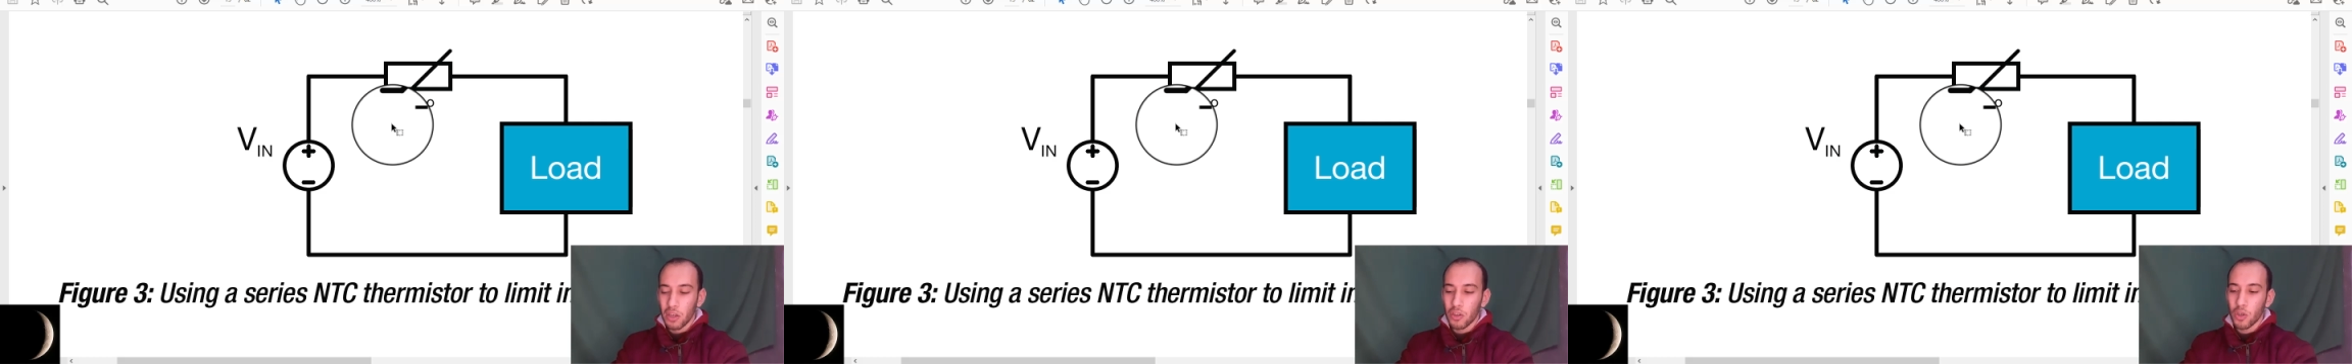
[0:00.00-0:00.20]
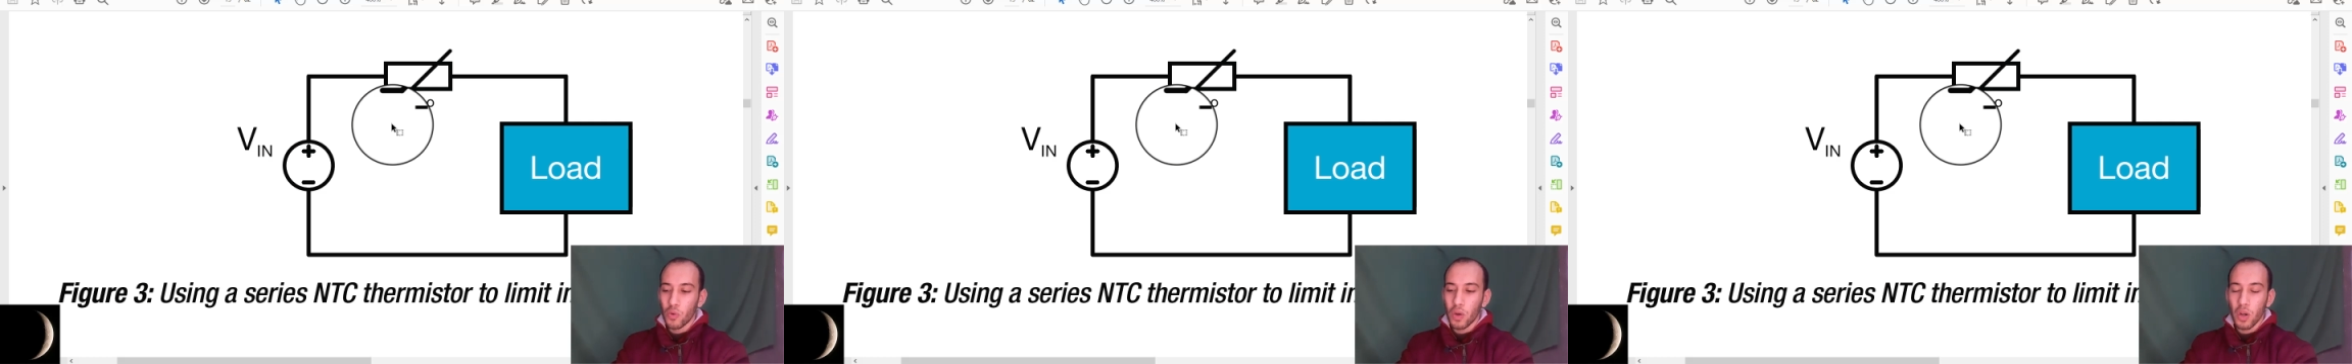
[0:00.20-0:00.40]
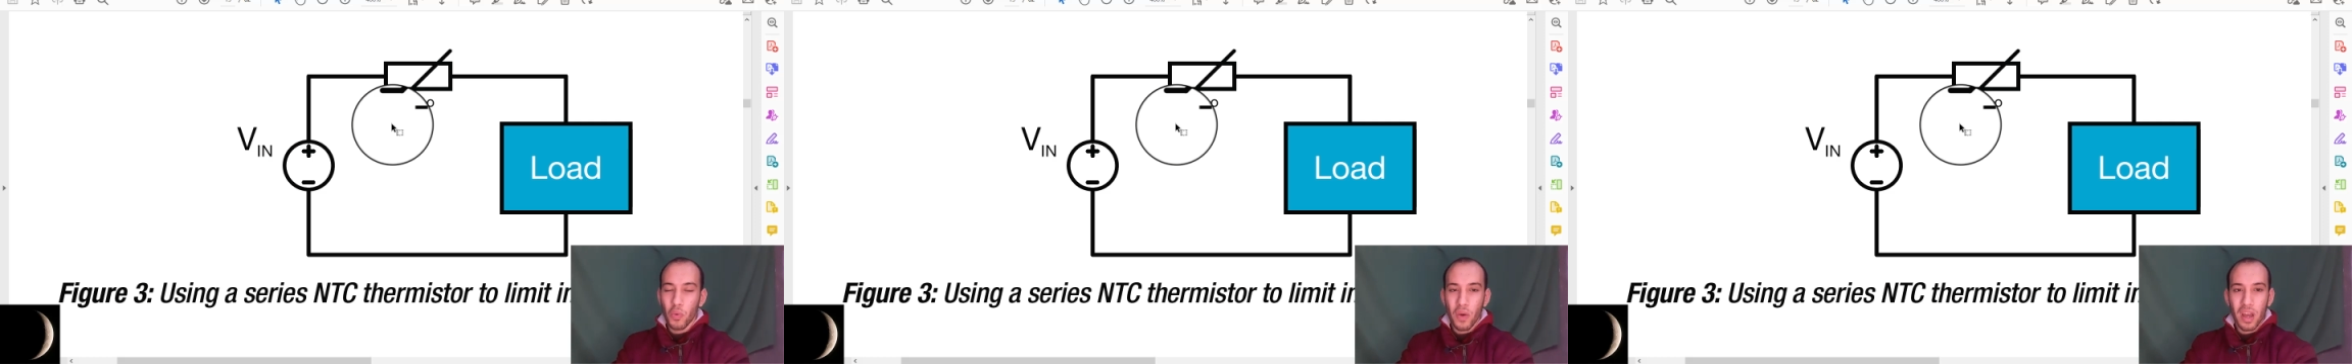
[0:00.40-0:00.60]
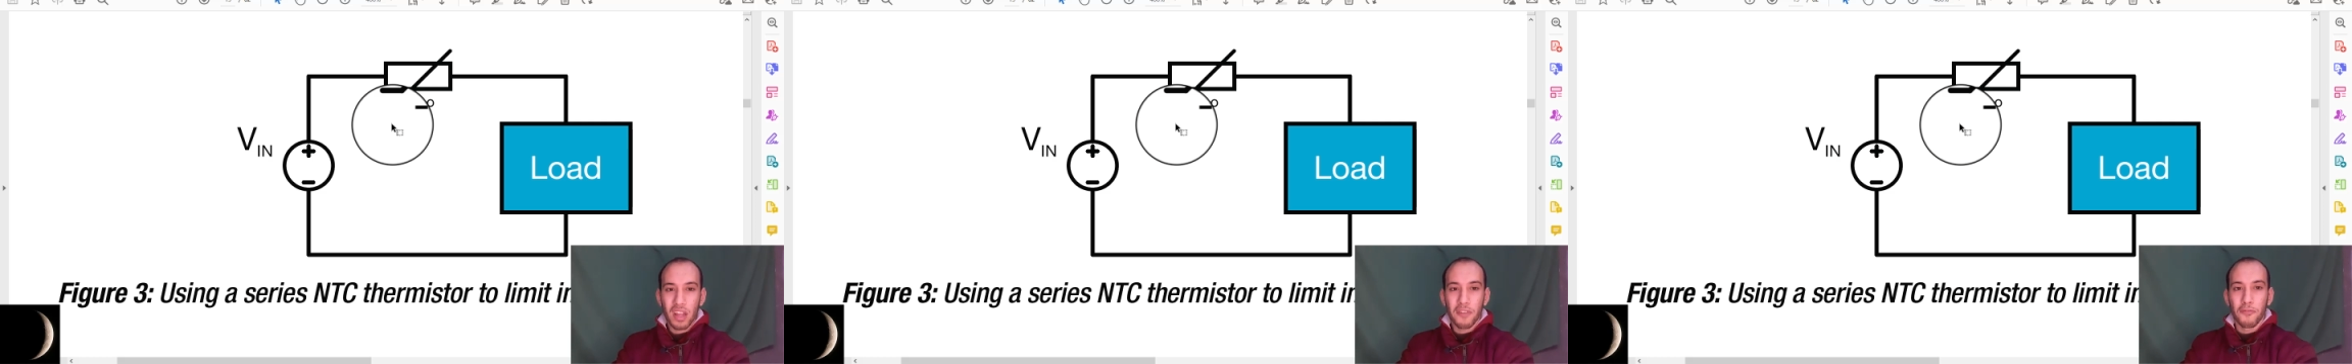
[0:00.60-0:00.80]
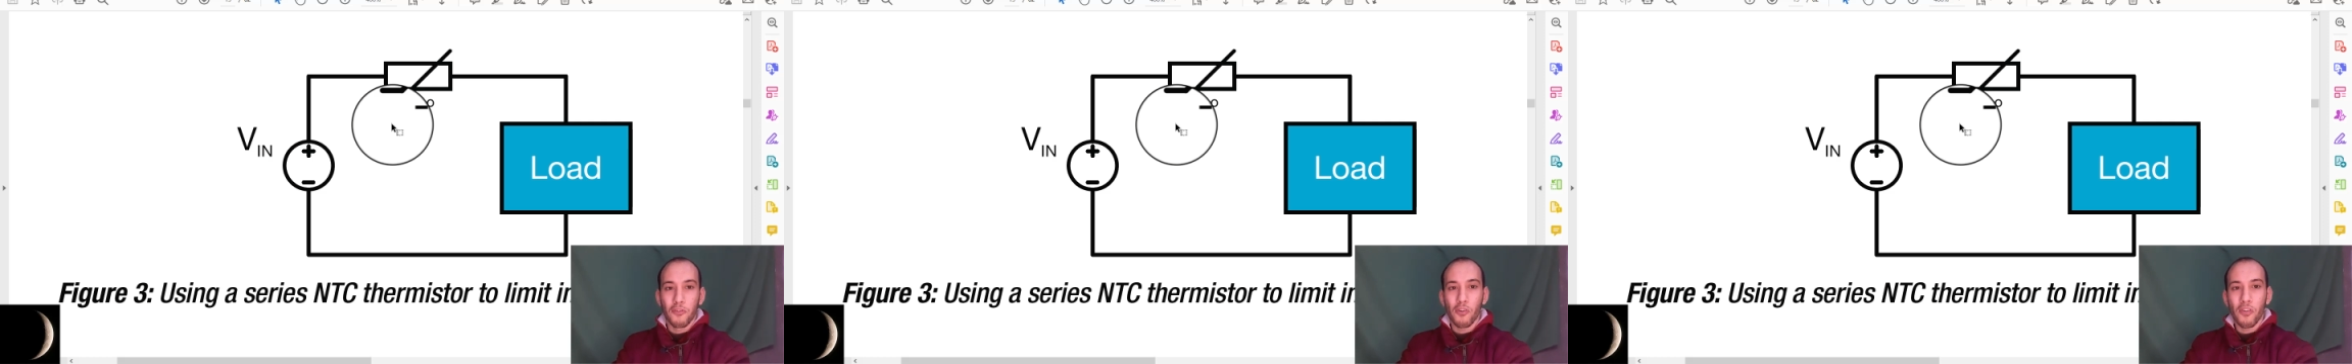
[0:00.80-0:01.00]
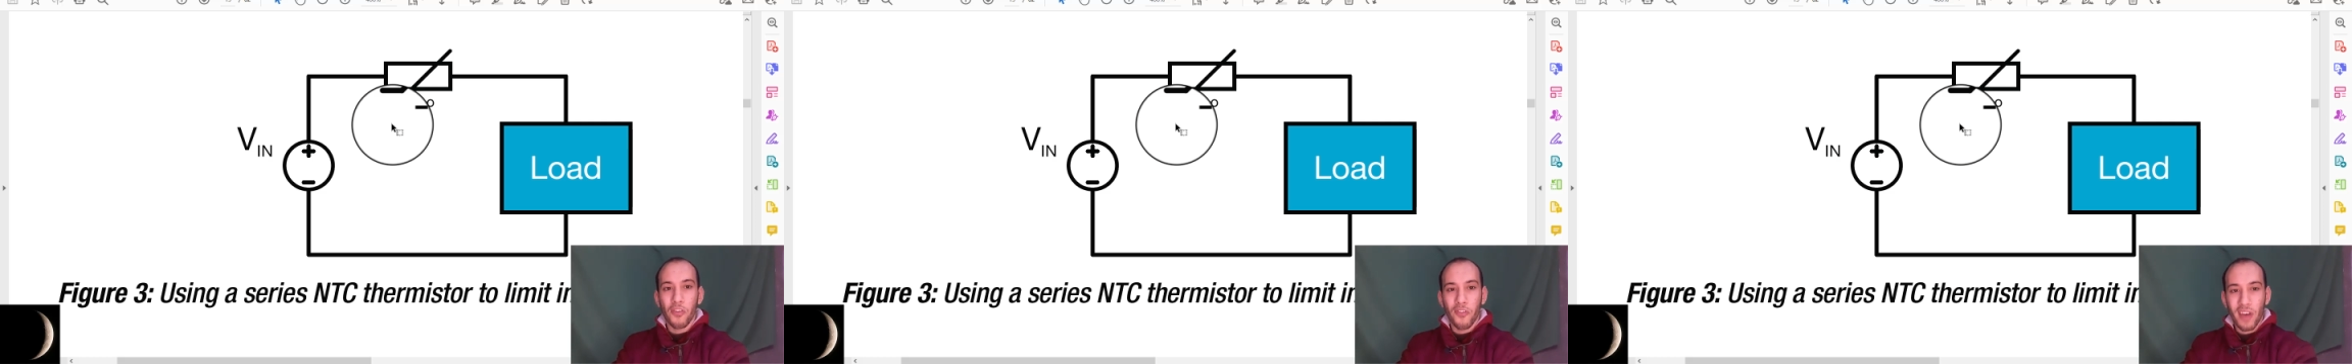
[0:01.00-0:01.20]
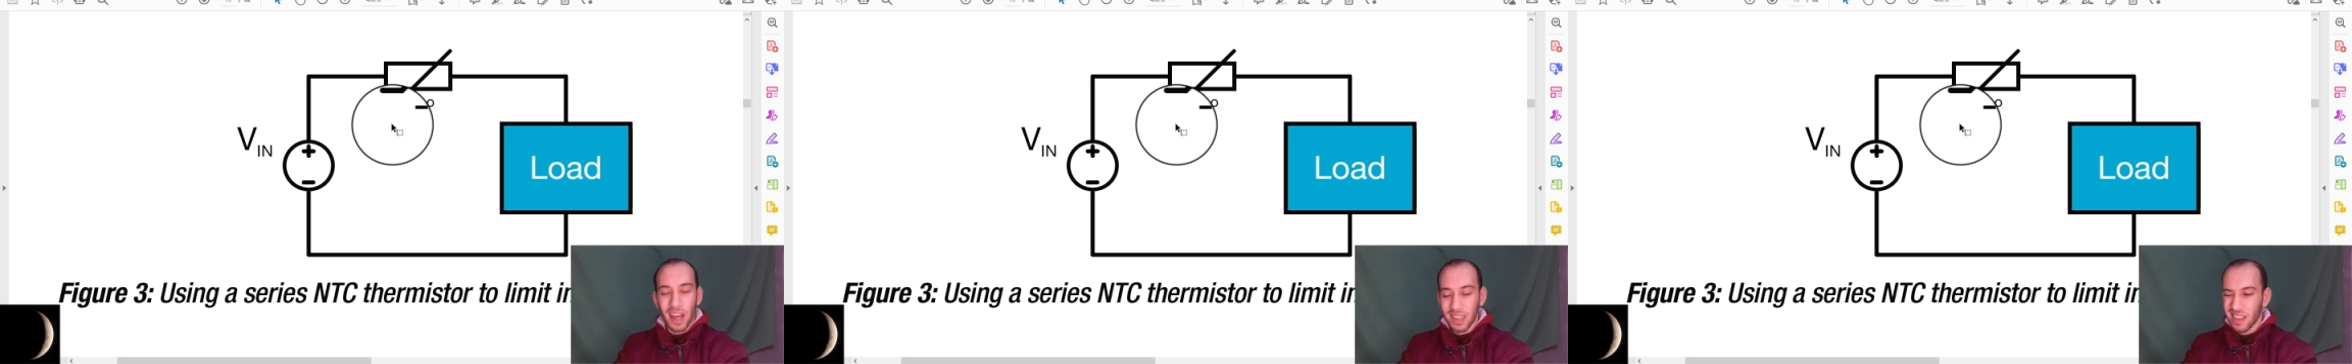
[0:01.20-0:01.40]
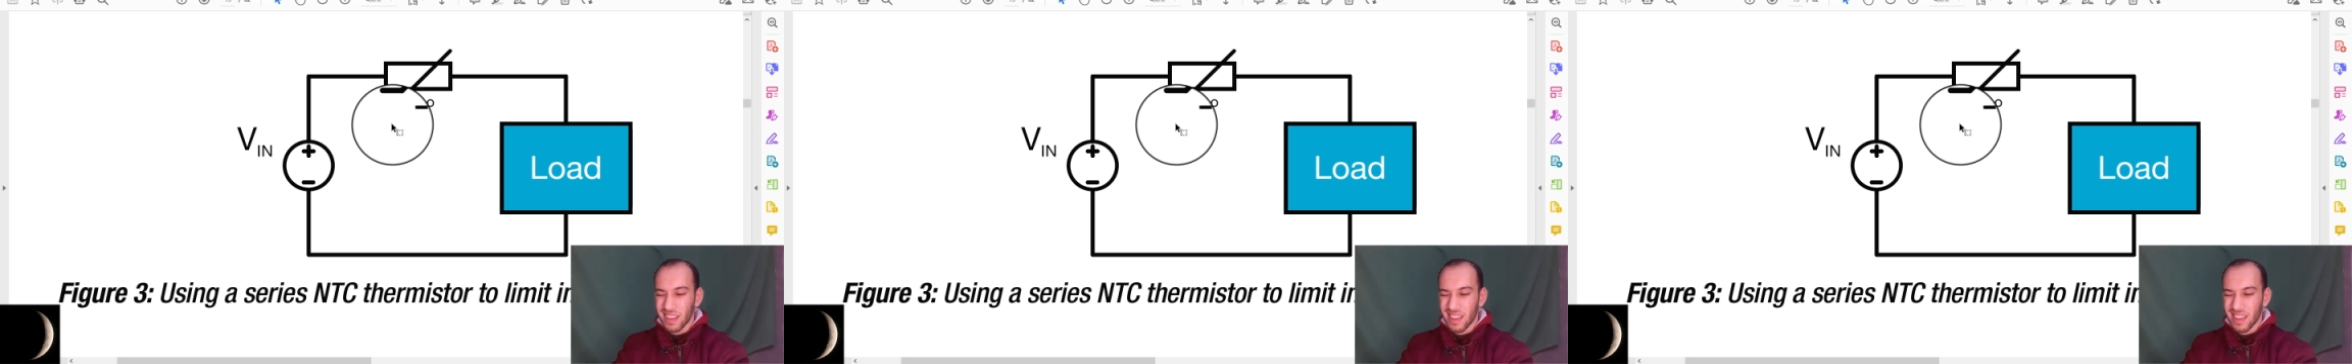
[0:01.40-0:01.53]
You will wait for that.